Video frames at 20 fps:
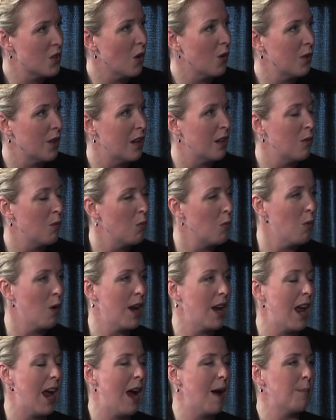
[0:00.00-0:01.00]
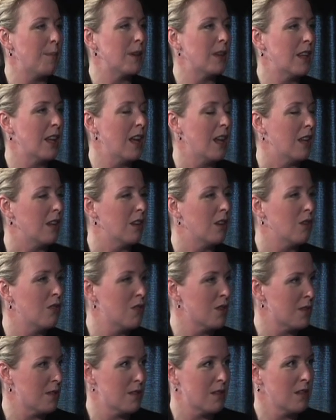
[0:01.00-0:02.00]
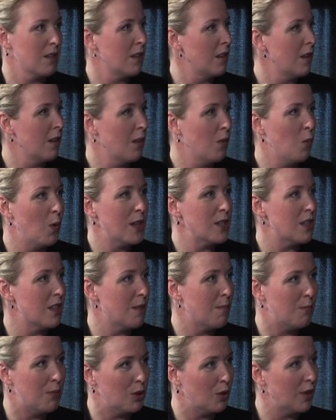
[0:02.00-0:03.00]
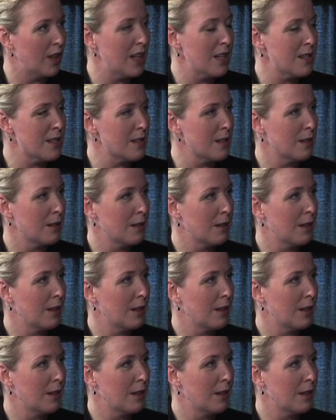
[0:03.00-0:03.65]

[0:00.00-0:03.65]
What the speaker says: So then what happened then? You just went to the boonies?